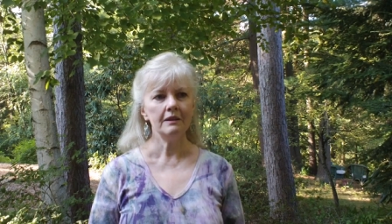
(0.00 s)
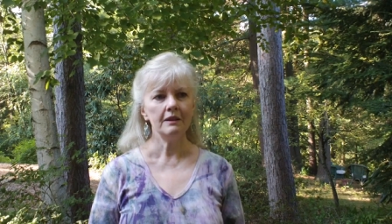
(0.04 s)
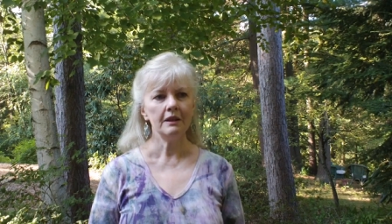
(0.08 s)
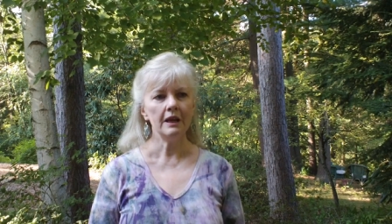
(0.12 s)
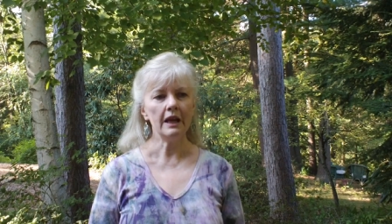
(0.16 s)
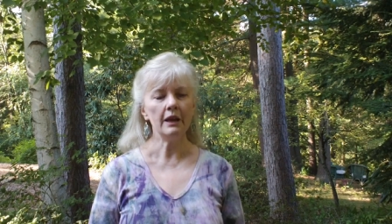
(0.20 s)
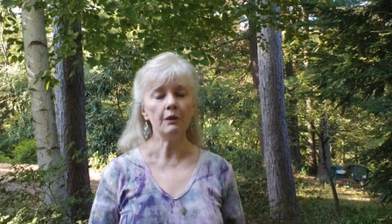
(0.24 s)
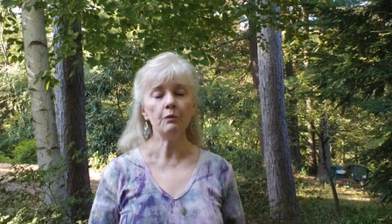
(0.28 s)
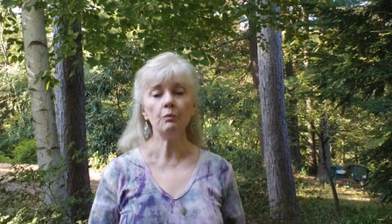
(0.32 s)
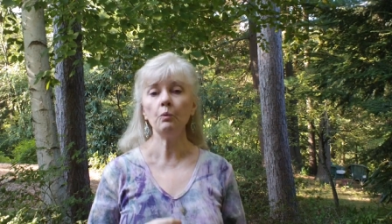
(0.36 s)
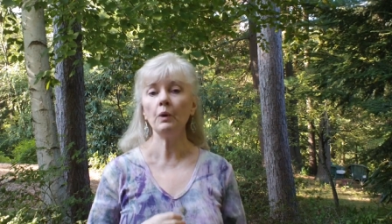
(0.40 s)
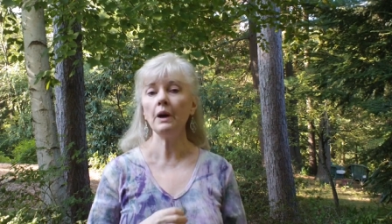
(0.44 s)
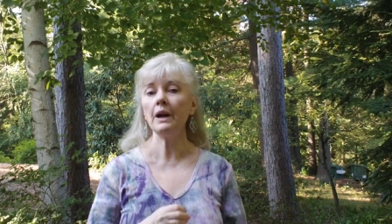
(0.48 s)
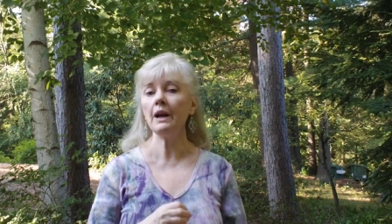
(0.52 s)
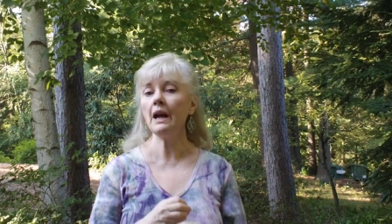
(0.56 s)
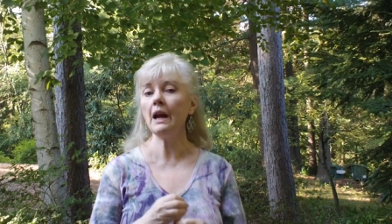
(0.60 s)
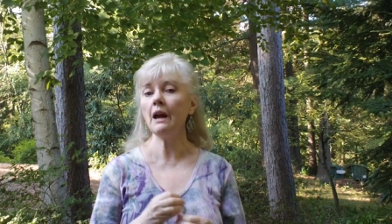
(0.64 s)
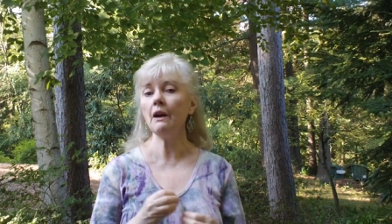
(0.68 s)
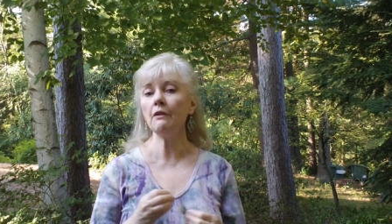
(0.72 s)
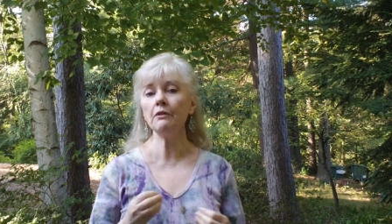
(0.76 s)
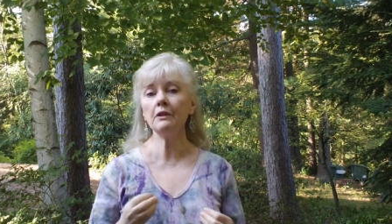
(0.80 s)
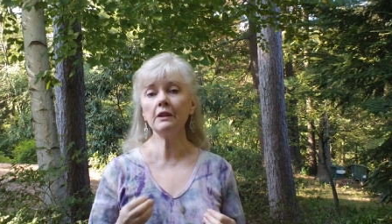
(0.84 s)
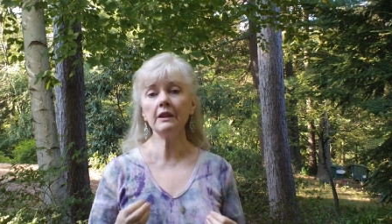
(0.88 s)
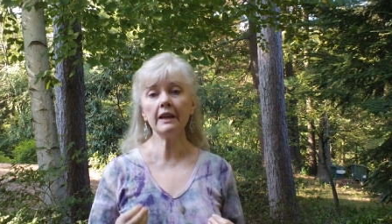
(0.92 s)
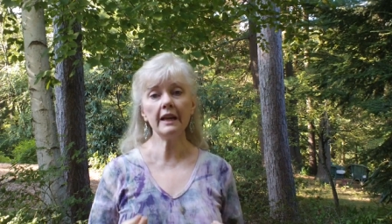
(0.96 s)
in
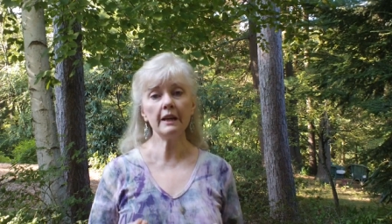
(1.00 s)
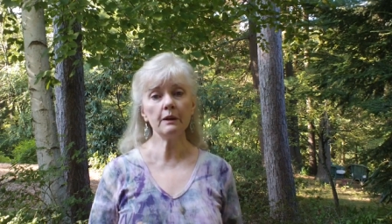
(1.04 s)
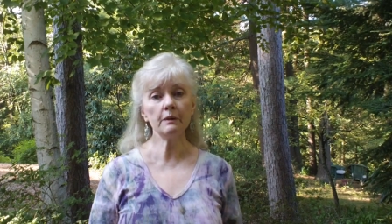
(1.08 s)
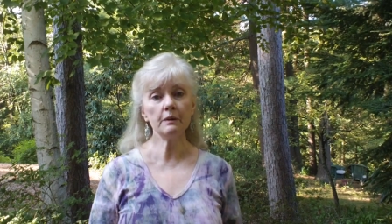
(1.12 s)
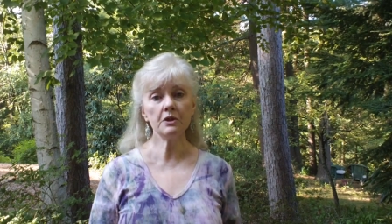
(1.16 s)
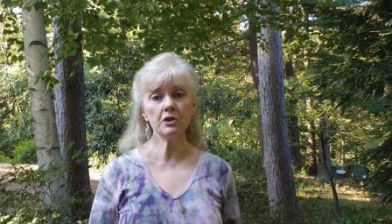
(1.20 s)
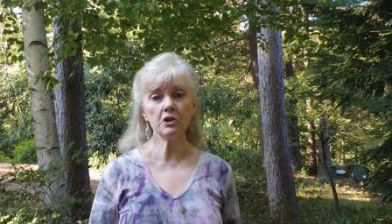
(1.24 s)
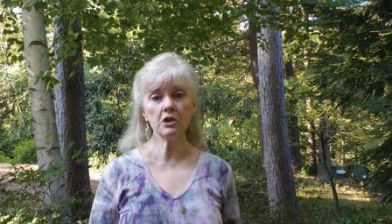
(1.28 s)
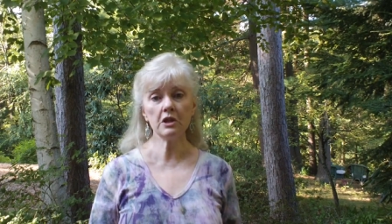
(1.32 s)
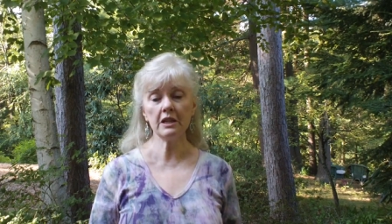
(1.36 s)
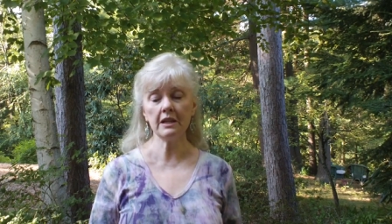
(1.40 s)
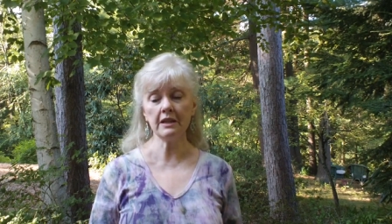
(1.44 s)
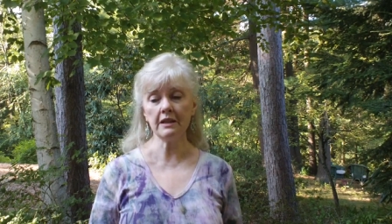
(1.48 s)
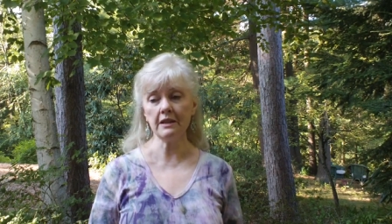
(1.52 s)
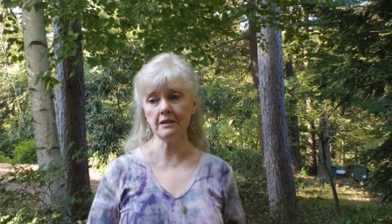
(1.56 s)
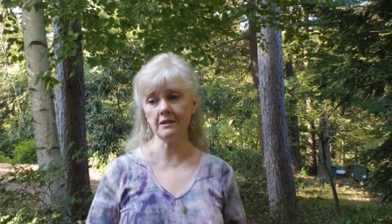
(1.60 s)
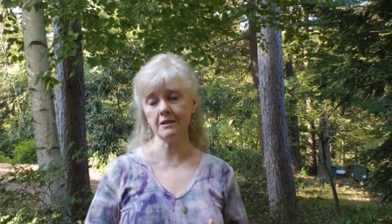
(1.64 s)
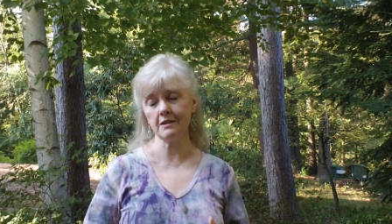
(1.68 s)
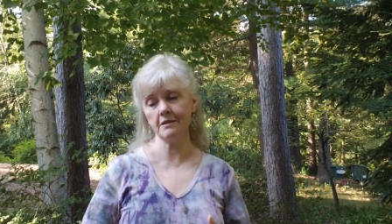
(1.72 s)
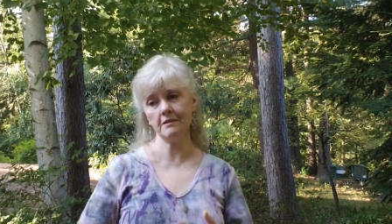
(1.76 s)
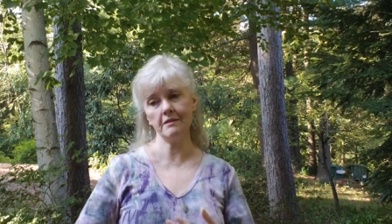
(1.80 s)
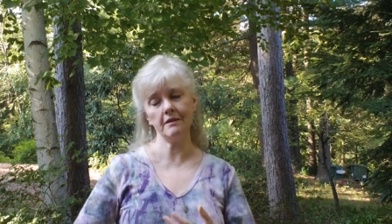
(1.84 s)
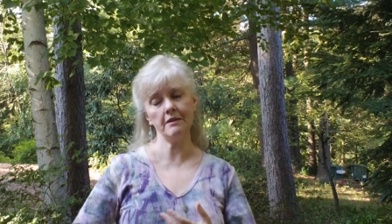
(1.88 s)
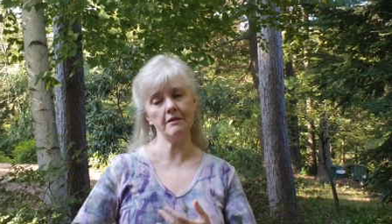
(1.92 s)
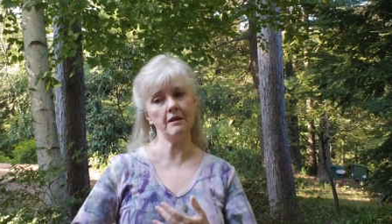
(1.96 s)
whatever language it
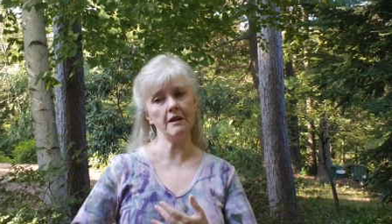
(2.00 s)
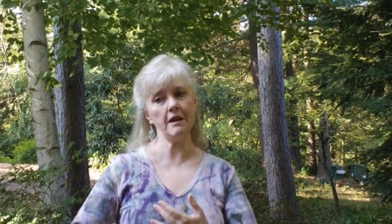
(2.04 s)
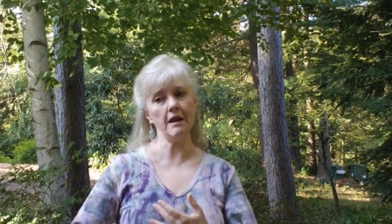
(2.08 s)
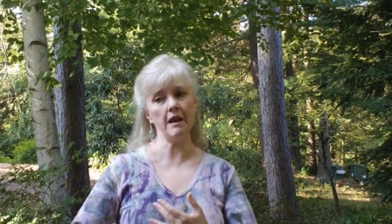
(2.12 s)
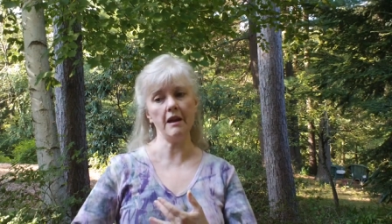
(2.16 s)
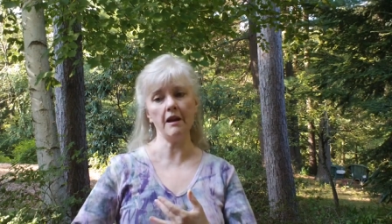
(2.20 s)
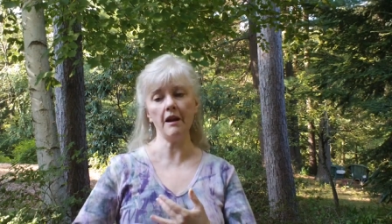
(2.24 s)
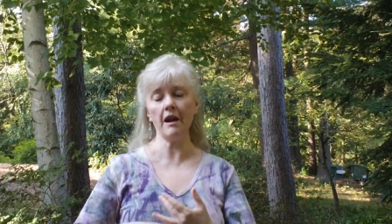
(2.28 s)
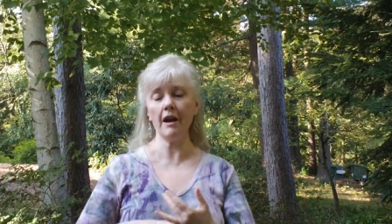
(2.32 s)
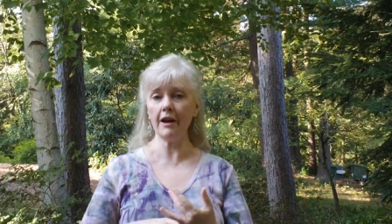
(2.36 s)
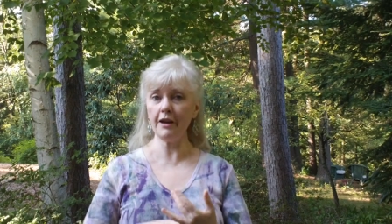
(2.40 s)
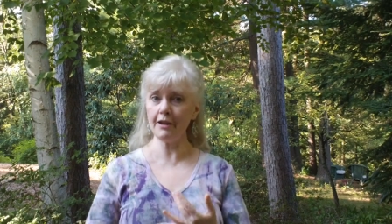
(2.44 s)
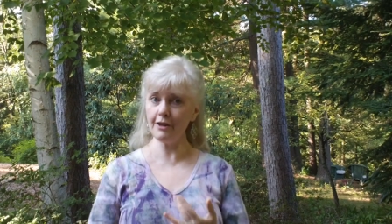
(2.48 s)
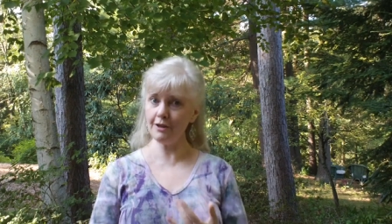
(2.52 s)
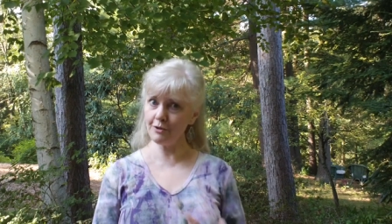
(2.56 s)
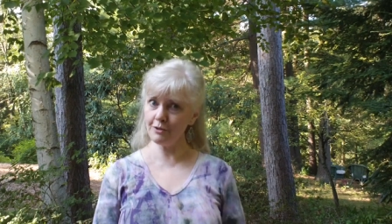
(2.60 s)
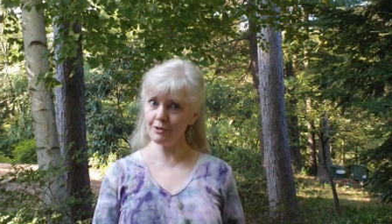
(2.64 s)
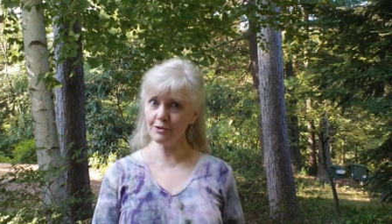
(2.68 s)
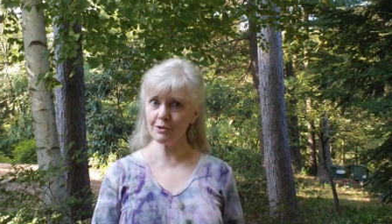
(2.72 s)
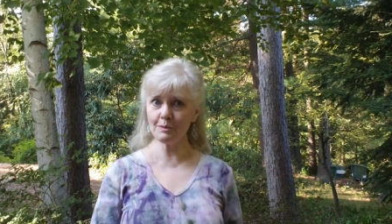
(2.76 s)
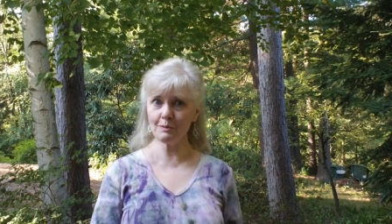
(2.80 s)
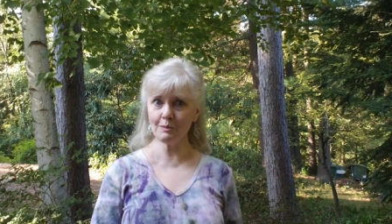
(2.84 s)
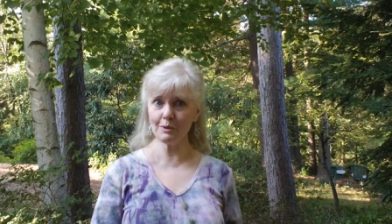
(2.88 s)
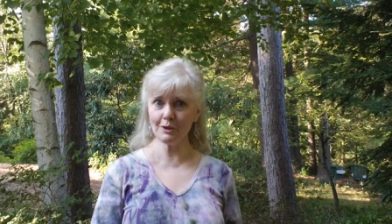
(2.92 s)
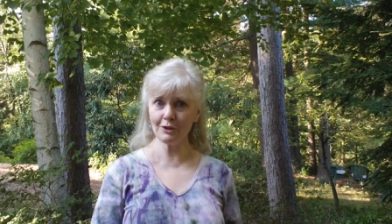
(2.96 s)
is, and I use
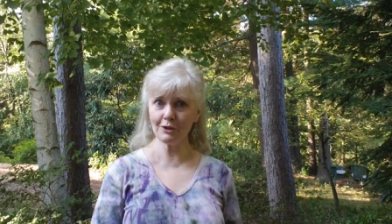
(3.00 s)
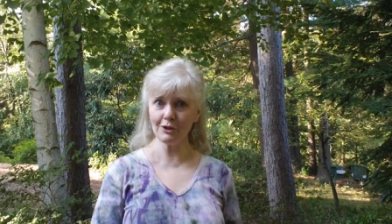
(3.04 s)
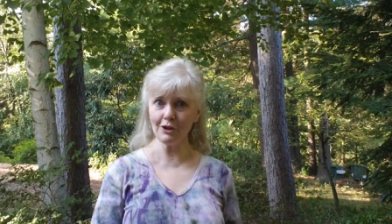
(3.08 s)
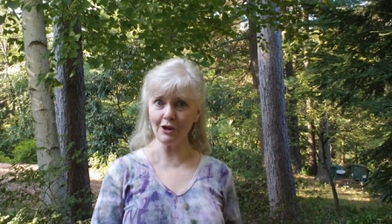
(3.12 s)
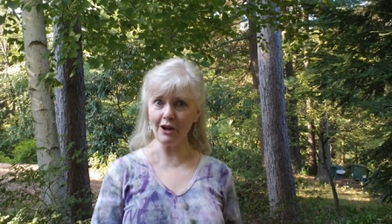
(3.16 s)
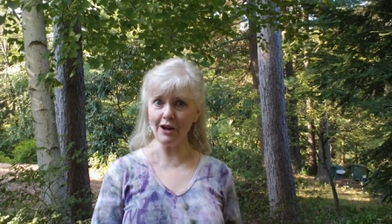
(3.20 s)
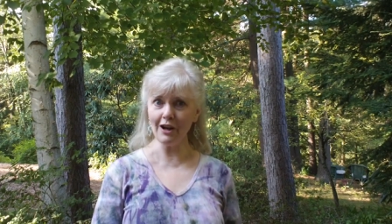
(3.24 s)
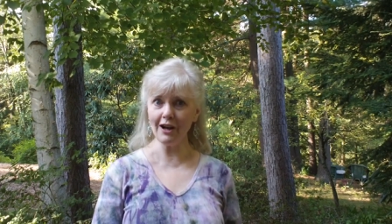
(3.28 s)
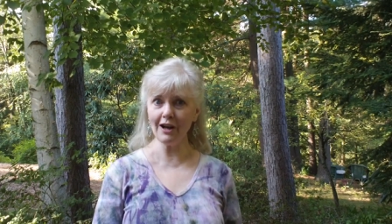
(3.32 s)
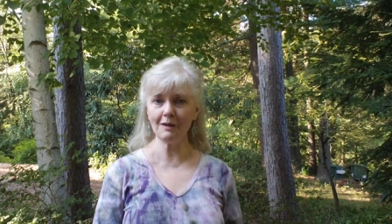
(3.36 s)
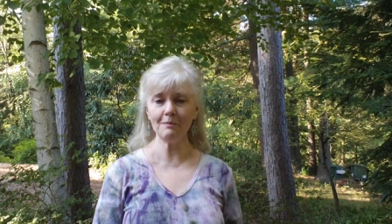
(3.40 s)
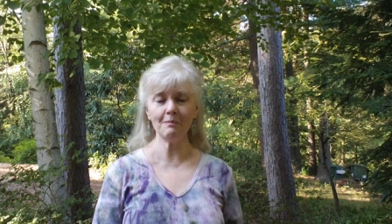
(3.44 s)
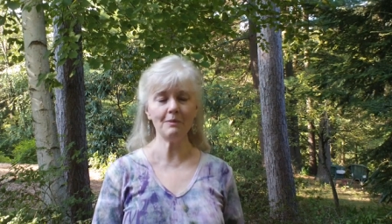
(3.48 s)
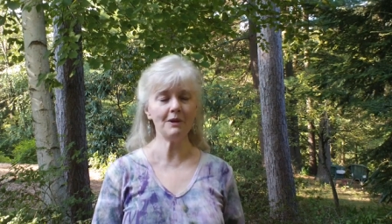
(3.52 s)
the word God,